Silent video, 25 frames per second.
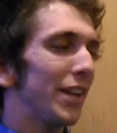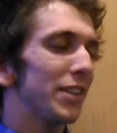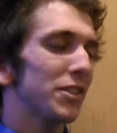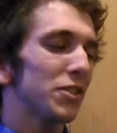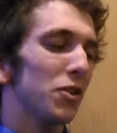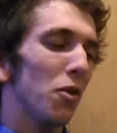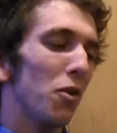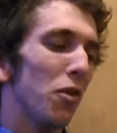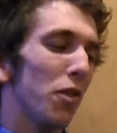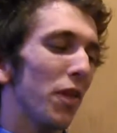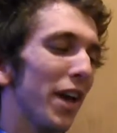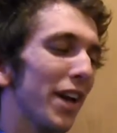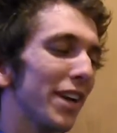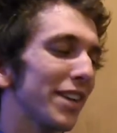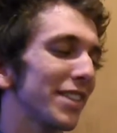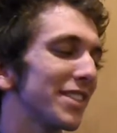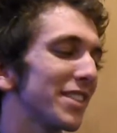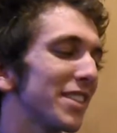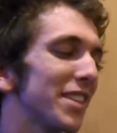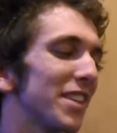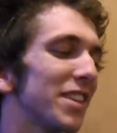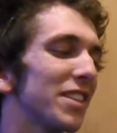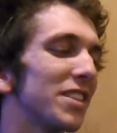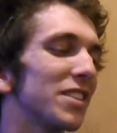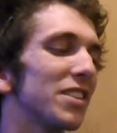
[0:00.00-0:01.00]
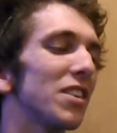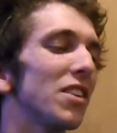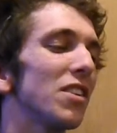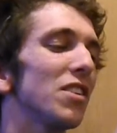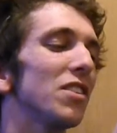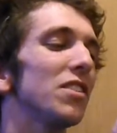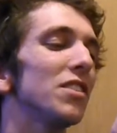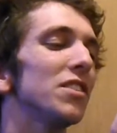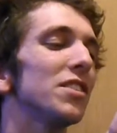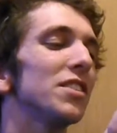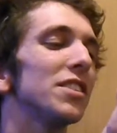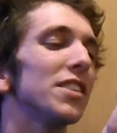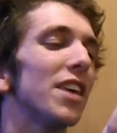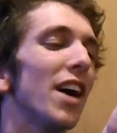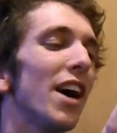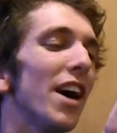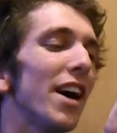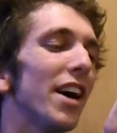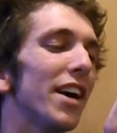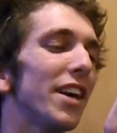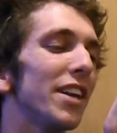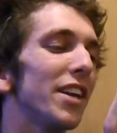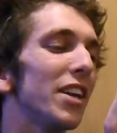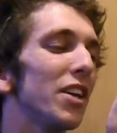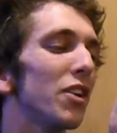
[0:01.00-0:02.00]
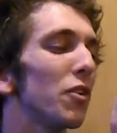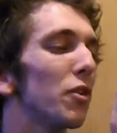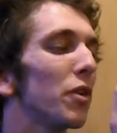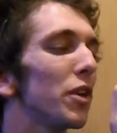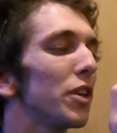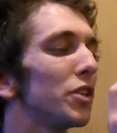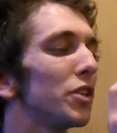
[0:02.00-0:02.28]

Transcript: And it's all thanks to this little tiny